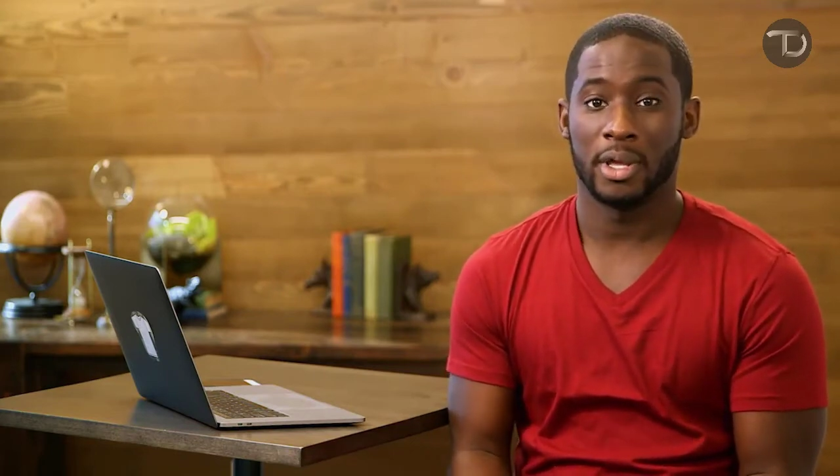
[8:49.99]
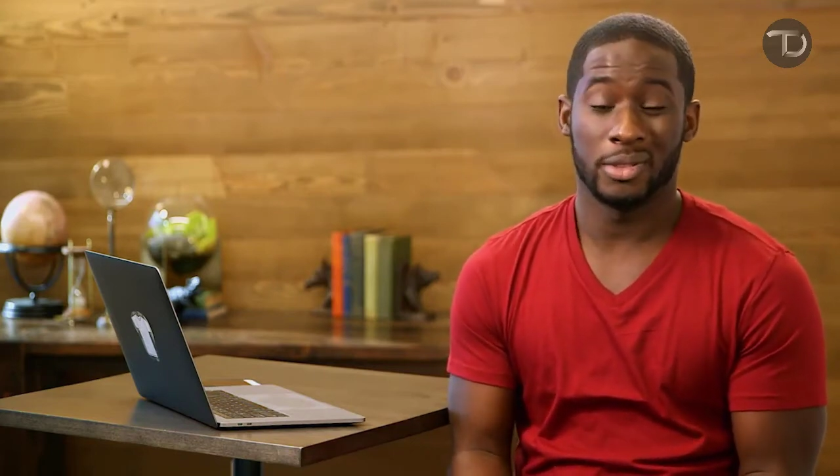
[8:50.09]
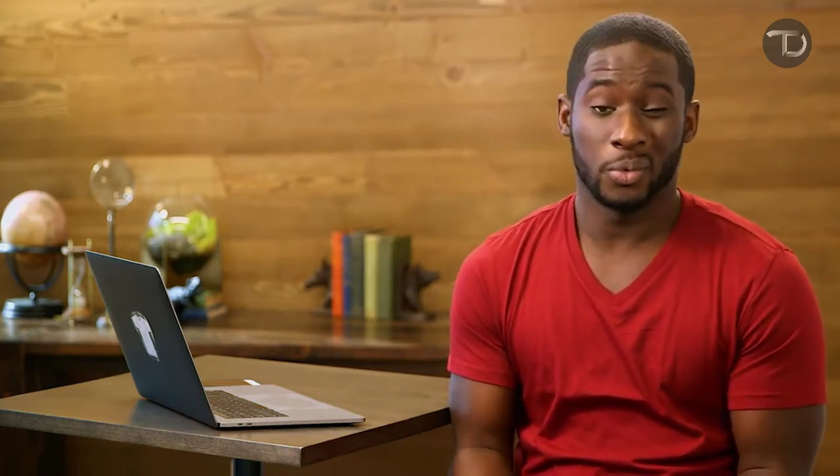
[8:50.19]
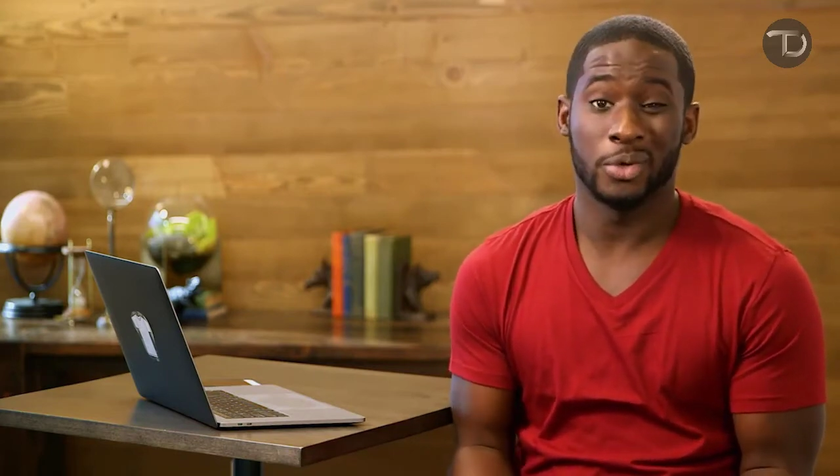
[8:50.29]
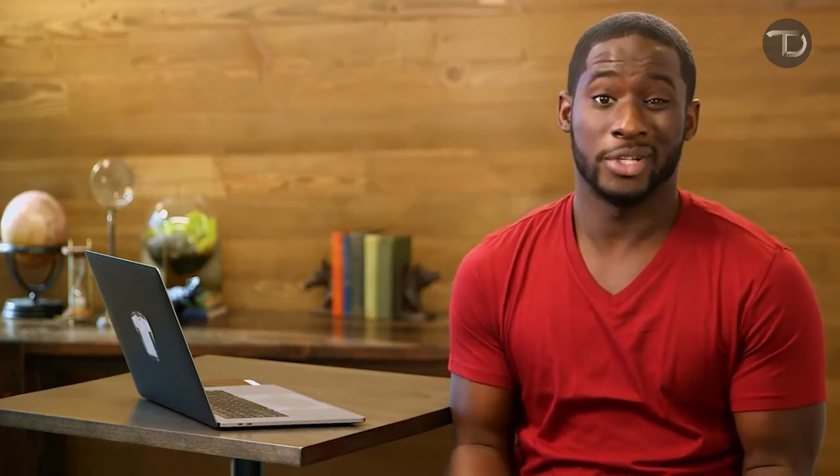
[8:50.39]

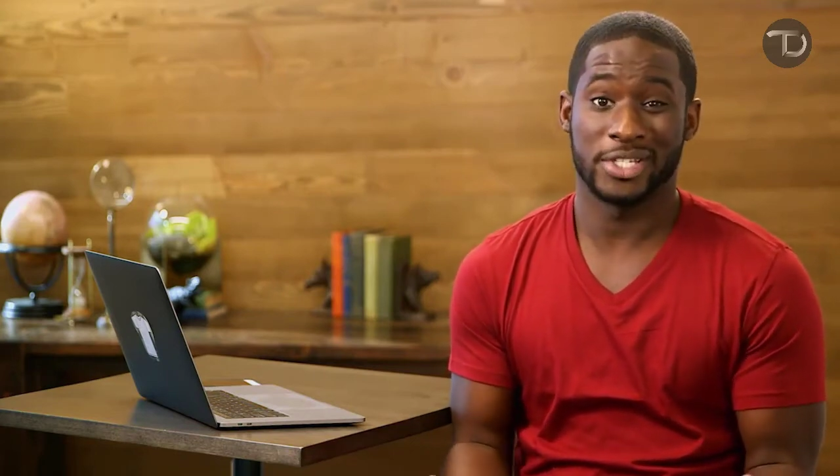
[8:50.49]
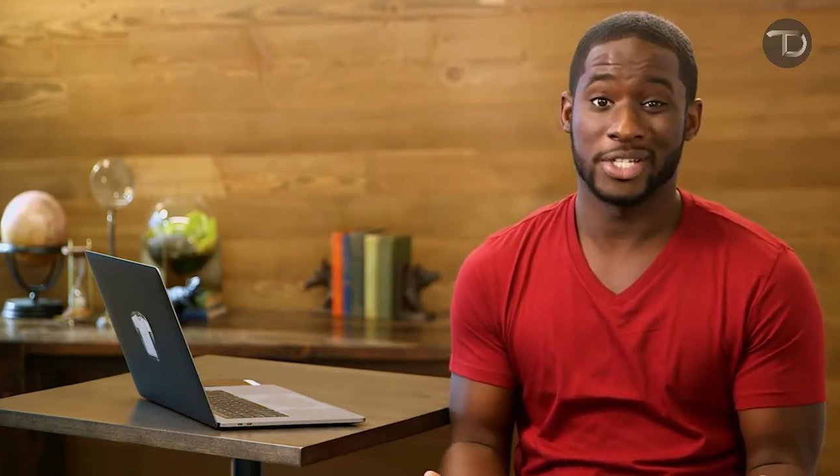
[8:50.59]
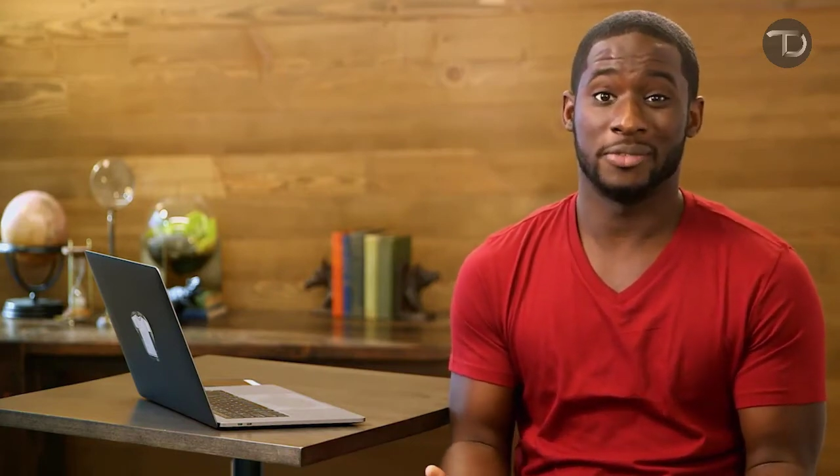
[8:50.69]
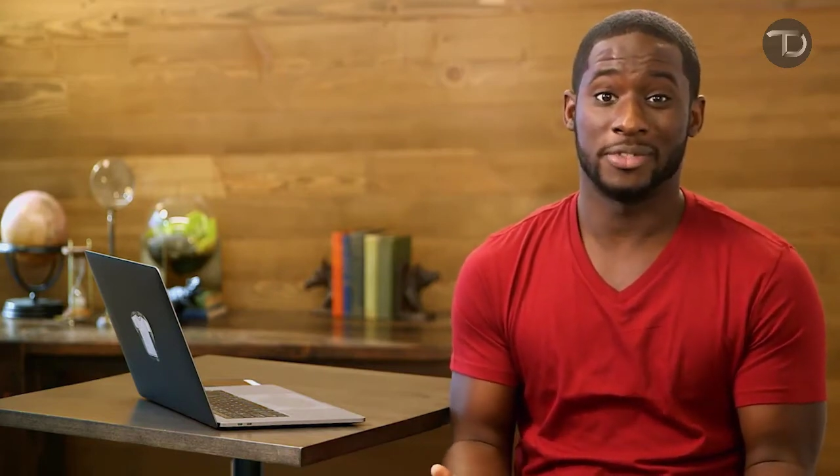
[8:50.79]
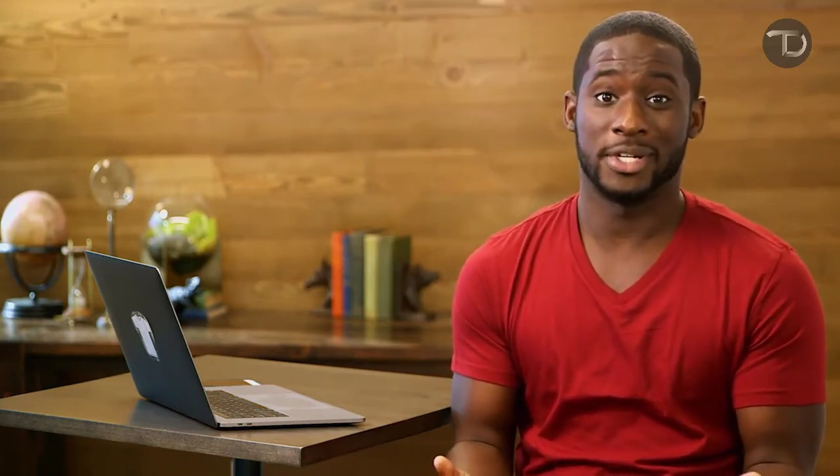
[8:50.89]
and the world
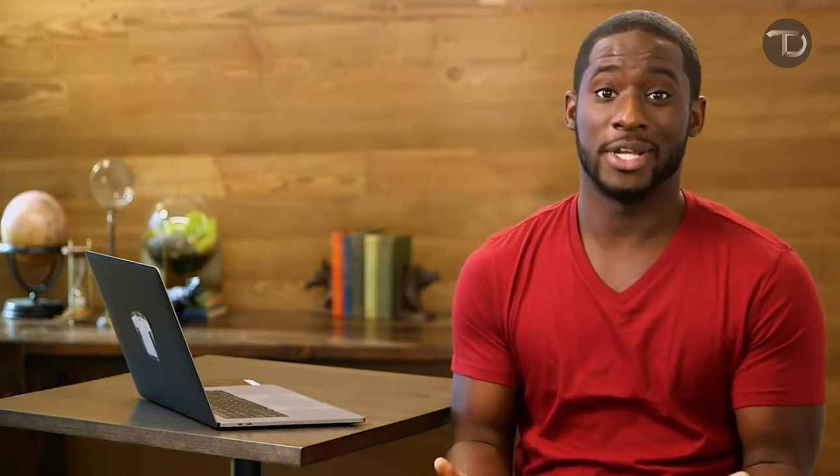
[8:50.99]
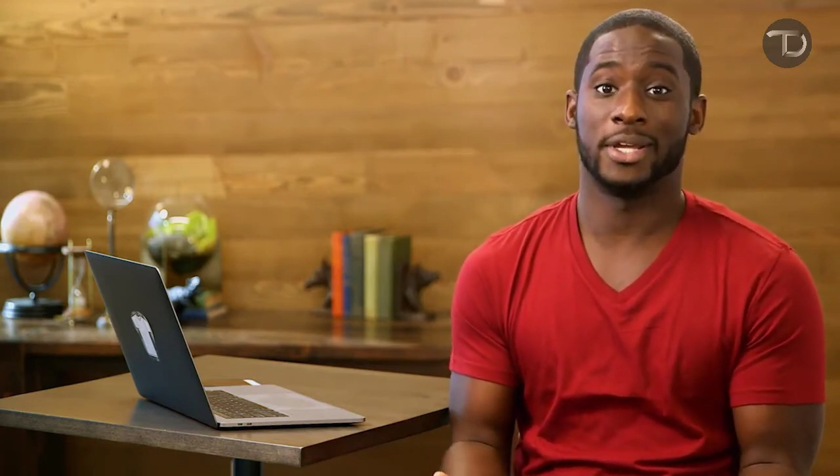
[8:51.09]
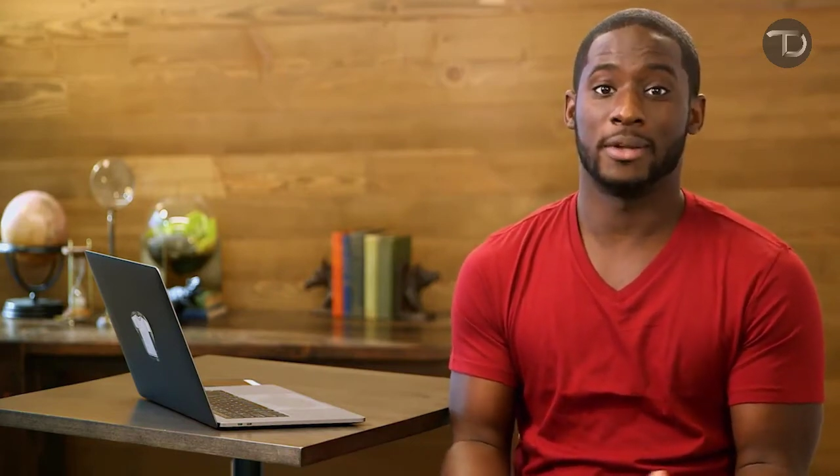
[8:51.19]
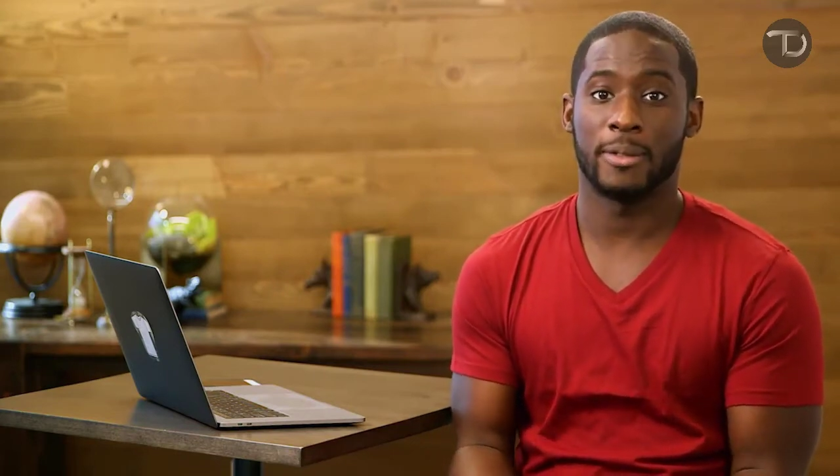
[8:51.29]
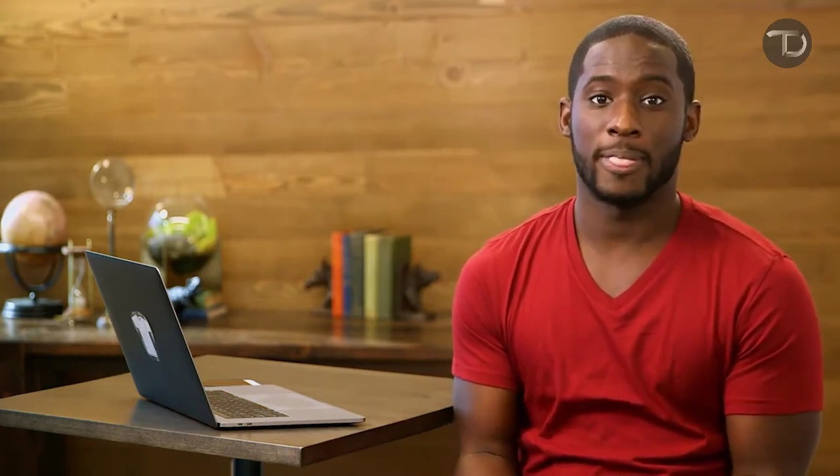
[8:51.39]
itself today.